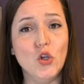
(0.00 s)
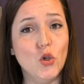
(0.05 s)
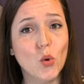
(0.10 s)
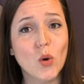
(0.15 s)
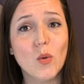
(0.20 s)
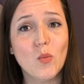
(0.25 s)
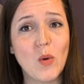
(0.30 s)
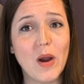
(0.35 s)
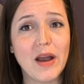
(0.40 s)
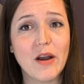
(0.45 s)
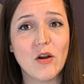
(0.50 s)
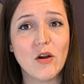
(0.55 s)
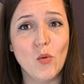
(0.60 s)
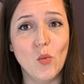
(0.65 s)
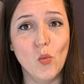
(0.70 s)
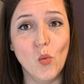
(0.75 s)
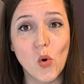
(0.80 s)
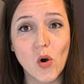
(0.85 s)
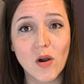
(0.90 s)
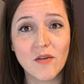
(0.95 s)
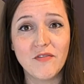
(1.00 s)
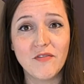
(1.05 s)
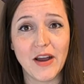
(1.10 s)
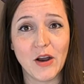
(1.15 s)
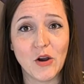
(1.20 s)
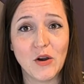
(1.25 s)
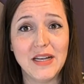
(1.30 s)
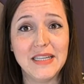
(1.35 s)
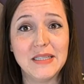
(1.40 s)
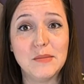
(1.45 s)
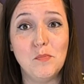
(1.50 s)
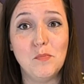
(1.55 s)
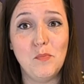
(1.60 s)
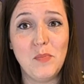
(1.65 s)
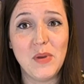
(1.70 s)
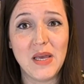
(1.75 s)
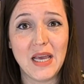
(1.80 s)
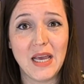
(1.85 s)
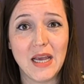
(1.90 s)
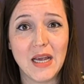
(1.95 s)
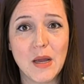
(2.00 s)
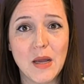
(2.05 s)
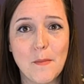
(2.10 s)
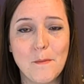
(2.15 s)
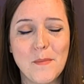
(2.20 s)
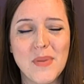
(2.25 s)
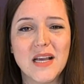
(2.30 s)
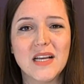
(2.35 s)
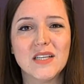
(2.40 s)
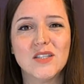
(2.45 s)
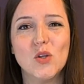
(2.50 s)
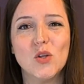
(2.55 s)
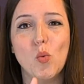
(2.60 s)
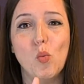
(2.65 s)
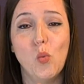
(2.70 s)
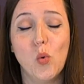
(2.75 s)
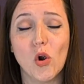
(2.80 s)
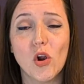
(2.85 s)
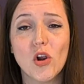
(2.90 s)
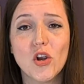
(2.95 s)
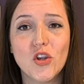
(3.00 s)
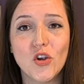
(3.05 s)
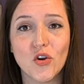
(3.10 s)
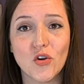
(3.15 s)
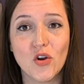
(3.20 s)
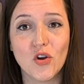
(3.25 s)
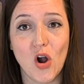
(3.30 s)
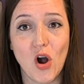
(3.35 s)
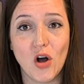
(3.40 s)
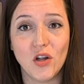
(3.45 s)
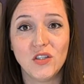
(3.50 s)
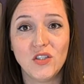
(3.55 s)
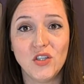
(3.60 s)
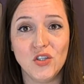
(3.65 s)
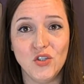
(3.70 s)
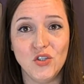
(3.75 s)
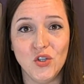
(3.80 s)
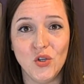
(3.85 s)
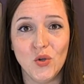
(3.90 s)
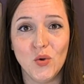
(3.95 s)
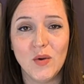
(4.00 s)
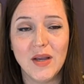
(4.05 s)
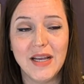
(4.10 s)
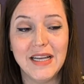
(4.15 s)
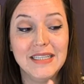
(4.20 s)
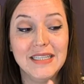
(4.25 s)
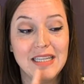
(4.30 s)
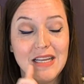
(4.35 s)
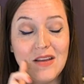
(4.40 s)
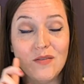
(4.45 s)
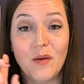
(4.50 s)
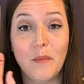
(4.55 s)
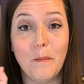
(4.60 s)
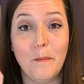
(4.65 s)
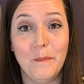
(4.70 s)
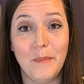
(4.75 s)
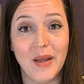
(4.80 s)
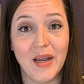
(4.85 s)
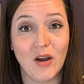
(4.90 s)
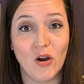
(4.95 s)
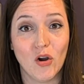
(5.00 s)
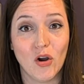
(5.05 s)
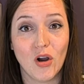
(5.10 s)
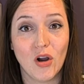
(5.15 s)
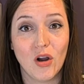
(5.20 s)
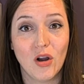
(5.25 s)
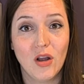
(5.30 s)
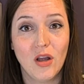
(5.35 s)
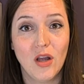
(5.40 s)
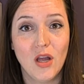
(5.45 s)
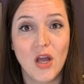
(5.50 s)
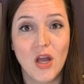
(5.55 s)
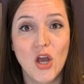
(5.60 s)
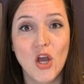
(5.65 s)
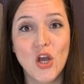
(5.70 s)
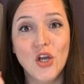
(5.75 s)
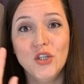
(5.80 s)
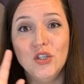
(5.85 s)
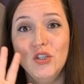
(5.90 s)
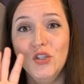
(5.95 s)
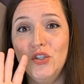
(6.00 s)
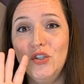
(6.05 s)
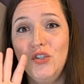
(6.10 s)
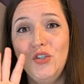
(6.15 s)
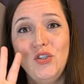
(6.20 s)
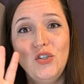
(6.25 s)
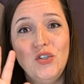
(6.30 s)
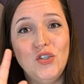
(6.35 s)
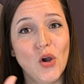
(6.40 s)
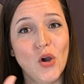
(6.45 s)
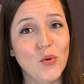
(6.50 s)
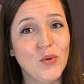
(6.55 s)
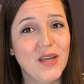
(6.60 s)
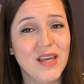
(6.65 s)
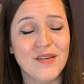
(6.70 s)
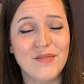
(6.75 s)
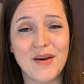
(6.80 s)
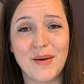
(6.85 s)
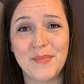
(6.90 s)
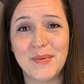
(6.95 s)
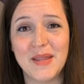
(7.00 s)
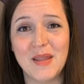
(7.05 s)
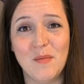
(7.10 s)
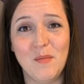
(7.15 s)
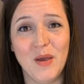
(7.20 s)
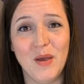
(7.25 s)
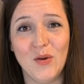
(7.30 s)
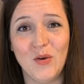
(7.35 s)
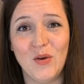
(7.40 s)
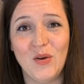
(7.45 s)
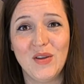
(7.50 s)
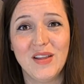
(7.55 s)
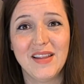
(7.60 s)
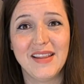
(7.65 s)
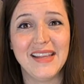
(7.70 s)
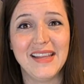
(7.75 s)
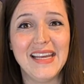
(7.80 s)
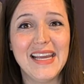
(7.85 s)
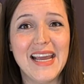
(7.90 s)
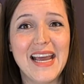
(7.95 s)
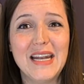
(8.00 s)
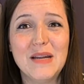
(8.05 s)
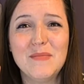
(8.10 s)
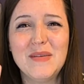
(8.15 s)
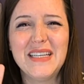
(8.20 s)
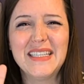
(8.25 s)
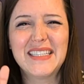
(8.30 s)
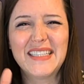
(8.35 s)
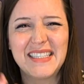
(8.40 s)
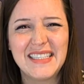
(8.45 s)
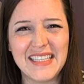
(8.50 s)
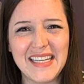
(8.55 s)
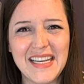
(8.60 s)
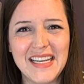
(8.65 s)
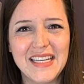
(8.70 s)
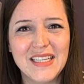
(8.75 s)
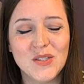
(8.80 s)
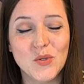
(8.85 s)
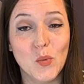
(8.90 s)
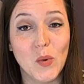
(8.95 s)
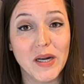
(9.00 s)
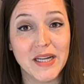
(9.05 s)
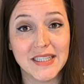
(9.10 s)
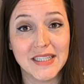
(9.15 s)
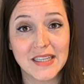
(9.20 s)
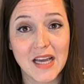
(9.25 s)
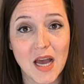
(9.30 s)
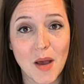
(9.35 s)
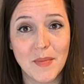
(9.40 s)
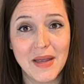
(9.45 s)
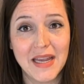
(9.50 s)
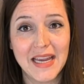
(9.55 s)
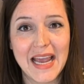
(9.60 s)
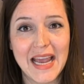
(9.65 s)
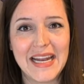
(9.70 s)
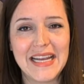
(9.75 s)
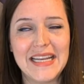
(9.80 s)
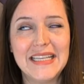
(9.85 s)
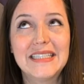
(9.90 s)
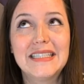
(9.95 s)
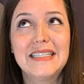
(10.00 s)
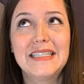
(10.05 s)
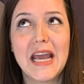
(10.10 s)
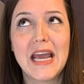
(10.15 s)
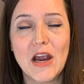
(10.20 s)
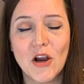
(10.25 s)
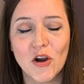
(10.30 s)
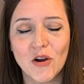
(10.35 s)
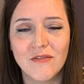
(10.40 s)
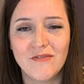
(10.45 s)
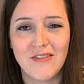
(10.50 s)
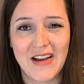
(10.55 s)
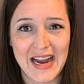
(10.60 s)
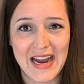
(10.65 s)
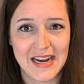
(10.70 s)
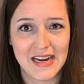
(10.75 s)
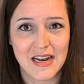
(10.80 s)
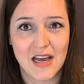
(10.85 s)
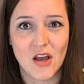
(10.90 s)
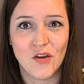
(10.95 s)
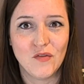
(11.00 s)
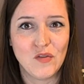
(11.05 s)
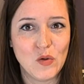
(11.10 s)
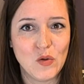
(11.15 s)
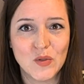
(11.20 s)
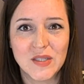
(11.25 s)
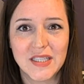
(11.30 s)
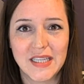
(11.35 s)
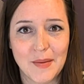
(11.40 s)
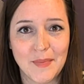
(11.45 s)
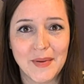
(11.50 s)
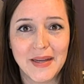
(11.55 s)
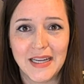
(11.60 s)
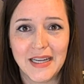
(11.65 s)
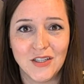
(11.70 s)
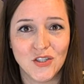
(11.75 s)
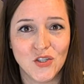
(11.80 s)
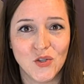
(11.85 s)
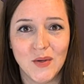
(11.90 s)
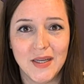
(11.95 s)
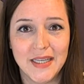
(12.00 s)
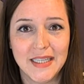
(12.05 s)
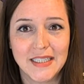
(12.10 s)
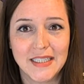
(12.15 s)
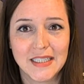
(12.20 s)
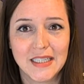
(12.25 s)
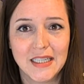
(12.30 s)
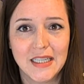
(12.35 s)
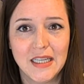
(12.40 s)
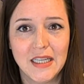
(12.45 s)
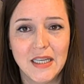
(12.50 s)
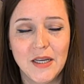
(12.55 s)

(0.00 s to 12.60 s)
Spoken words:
Your warfare is big because the work you're called to do is even bigger. Don't give up in the middle. The enemy sees what is coming and he's terrified of you stepping into it.